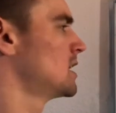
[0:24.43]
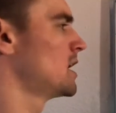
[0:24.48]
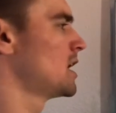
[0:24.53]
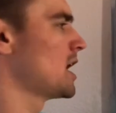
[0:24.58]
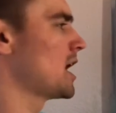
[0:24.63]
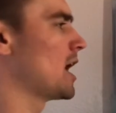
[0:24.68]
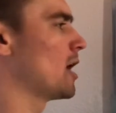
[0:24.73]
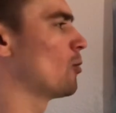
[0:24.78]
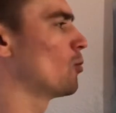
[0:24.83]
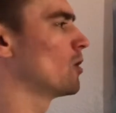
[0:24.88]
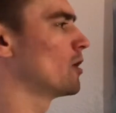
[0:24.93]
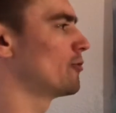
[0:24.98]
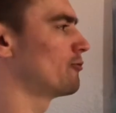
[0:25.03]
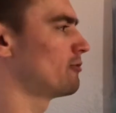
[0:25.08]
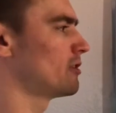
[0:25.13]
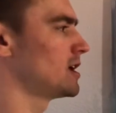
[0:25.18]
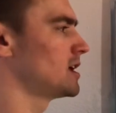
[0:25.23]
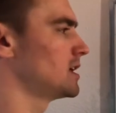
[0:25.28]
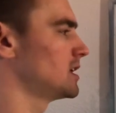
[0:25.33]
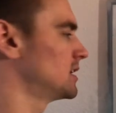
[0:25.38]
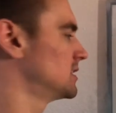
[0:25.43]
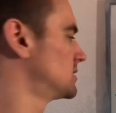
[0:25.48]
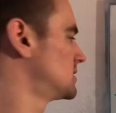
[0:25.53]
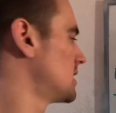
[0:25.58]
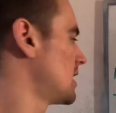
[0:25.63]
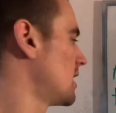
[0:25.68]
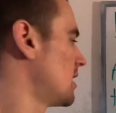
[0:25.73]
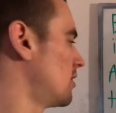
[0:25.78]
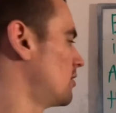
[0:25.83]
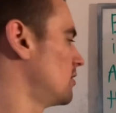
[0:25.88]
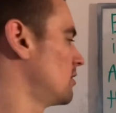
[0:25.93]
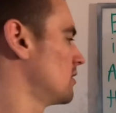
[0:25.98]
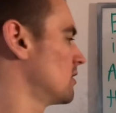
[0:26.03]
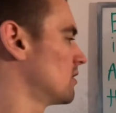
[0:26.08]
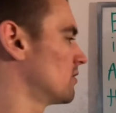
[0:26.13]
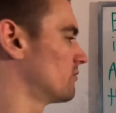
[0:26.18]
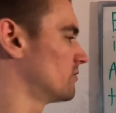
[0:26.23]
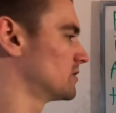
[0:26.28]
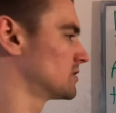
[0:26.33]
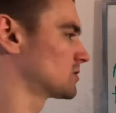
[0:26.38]
At what rate is the area
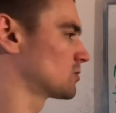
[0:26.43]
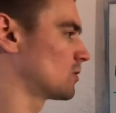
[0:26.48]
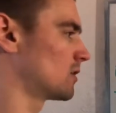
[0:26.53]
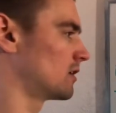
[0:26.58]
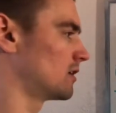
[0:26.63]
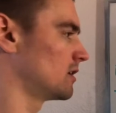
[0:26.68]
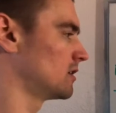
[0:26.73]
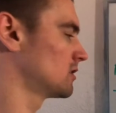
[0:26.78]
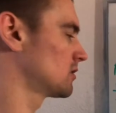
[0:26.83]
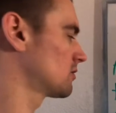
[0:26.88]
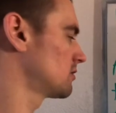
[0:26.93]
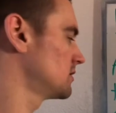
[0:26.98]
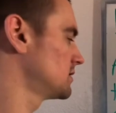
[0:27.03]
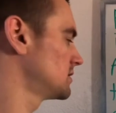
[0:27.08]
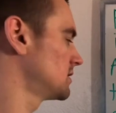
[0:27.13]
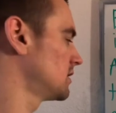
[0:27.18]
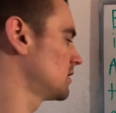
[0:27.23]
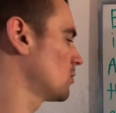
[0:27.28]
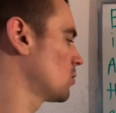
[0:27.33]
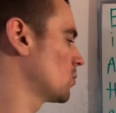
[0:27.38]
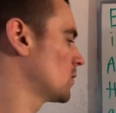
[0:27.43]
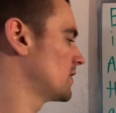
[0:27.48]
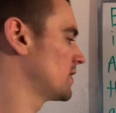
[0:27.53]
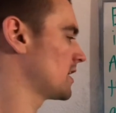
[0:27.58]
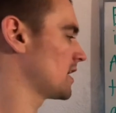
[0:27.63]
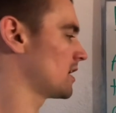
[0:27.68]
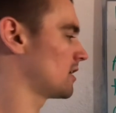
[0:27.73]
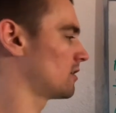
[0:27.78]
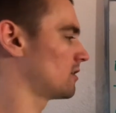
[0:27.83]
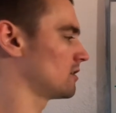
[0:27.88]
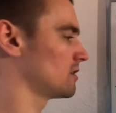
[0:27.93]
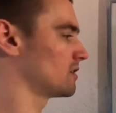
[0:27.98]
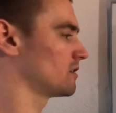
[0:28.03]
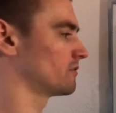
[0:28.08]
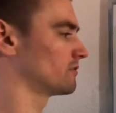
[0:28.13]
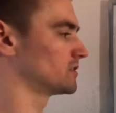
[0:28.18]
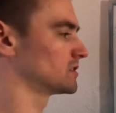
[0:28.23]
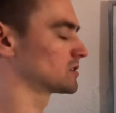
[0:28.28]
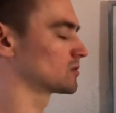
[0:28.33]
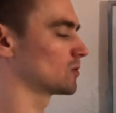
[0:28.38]
of the square increasing when the area
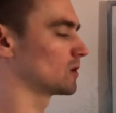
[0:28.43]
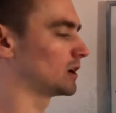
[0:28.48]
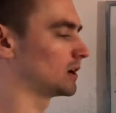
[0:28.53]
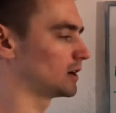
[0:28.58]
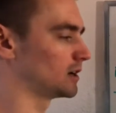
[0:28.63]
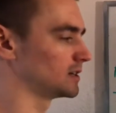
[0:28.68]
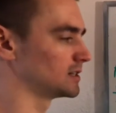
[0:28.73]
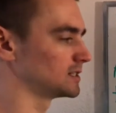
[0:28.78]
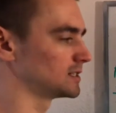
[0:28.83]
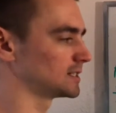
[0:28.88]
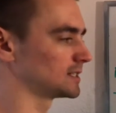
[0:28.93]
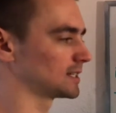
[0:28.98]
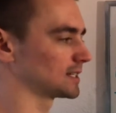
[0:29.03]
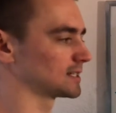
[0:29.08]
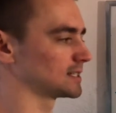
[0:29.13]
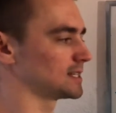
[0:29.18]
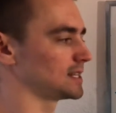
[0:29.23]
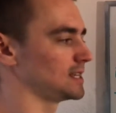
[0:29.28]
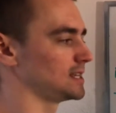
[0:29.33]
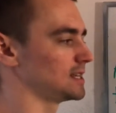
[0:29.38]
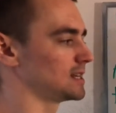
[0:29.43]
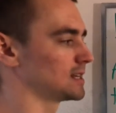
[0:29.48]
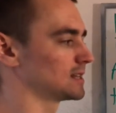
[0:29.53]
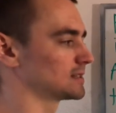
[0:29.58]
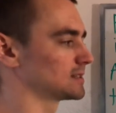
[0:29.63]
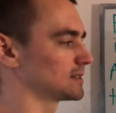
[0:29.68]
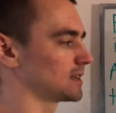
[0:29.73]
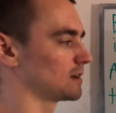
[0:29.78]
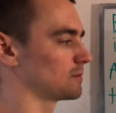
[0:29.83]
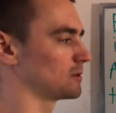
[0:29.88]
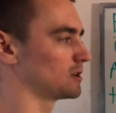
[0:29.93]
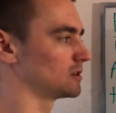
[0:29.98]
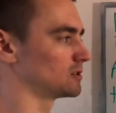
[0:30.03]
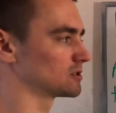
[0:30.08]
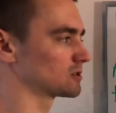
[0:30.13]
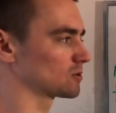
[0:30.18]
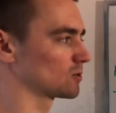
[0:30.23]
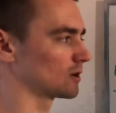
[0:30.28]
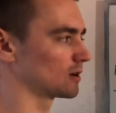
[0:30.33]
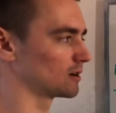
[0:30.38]
of the square is sixteen centimeters
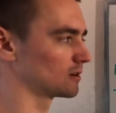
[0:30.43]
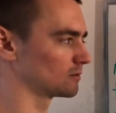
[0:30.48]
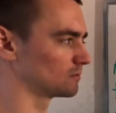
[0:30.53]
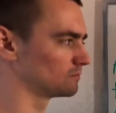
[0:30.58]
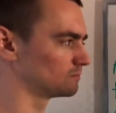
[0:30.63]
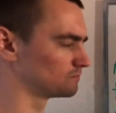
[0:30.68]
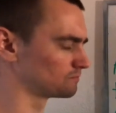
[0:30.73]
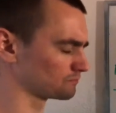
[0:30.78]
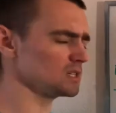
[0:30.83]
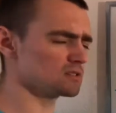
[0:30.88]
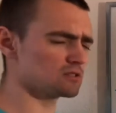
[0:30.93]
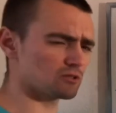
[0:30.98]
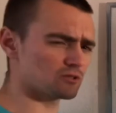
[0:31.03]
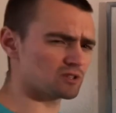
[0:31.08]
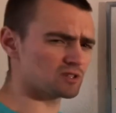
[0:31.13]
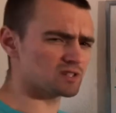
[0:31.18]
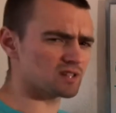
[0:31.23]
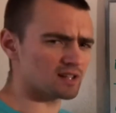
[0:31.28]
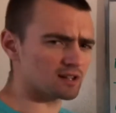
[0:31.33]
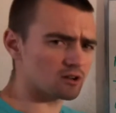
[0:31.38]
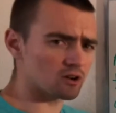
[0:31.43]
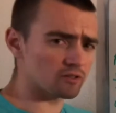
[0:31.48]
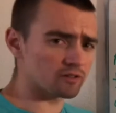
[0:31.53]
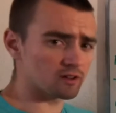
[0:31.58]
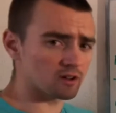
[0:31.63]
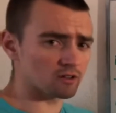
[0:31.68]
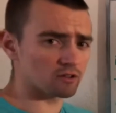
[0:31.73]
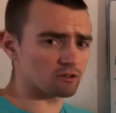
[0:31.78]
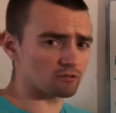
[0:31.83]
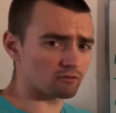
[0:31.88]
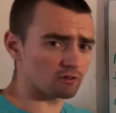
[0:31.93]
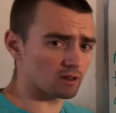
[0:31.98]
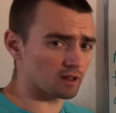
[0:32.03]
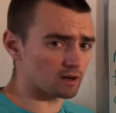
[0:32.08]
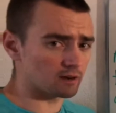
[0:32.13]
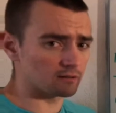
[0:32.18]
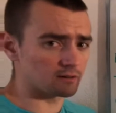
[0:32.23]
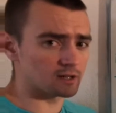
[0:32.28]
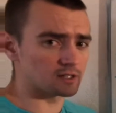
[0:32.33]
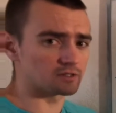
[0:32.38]
squared? So just like all the other
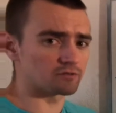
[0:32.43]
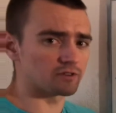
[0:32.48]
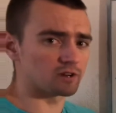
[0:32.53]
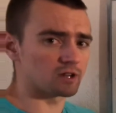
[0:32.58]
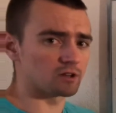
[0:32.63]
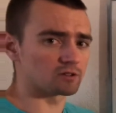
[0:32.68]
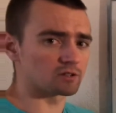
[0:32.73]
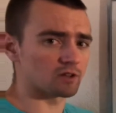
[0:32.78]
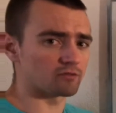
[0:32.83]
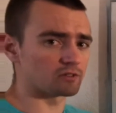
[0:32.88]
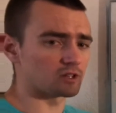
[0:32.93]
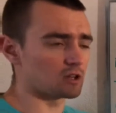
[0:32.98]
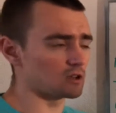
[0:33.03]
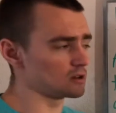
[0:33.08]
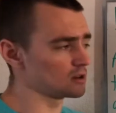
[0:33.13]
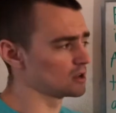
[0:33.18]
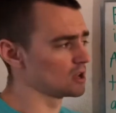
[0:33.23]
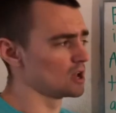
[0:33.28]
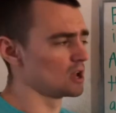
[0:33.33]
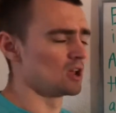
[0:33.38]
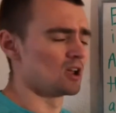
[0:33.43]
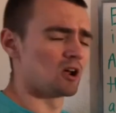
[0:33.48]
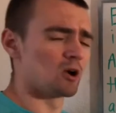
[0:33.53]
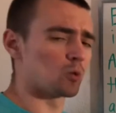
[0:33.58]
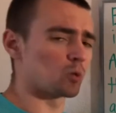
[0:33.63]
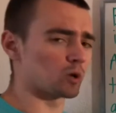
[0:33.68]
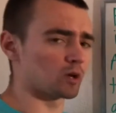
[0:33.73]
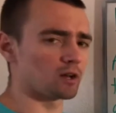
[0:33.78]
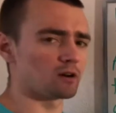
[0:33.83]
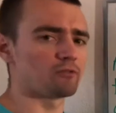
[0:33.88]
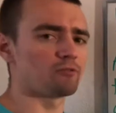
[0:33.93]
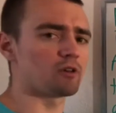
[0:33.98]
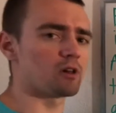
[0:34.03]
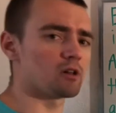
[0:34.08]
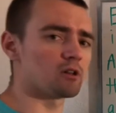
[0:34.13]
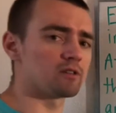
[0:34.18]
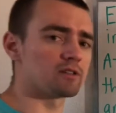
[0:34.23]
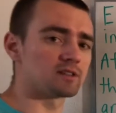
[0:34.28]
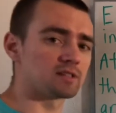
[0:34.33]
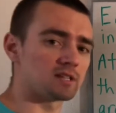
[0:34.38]
related rates videos I've done, we're going to
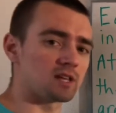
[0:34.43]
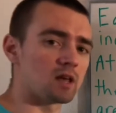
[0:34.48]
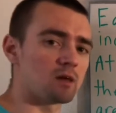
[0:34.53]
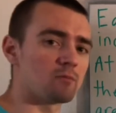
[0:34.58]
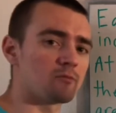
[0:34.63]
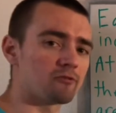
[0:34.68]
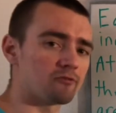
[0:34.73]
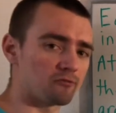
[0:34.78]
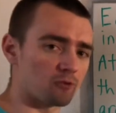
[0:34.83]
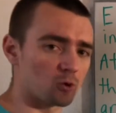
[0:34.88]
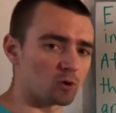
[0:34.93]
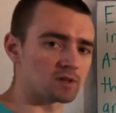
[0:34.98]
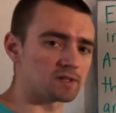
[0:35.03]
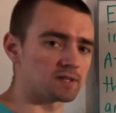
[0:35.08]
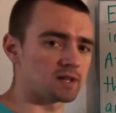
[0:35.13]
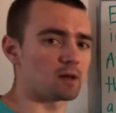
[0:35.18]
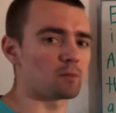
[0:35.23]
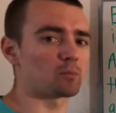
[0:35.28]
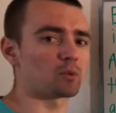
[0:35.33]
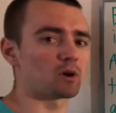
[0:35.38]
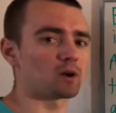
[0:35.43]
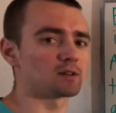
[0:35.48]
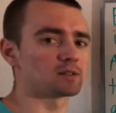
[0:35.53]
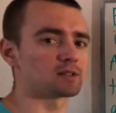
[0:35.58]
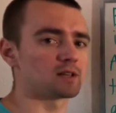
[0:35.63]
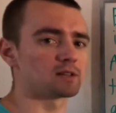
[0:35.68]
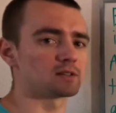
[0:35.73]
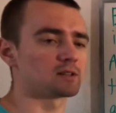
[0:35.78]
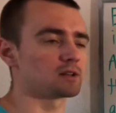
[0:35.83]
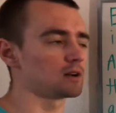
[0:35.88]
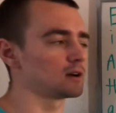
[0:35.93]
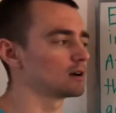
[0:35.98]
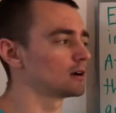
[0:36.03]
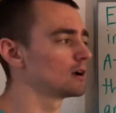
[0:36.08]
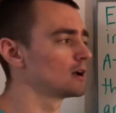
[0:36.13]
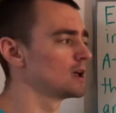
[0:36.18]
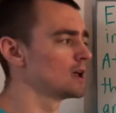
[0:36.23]
follow the same four-step process here.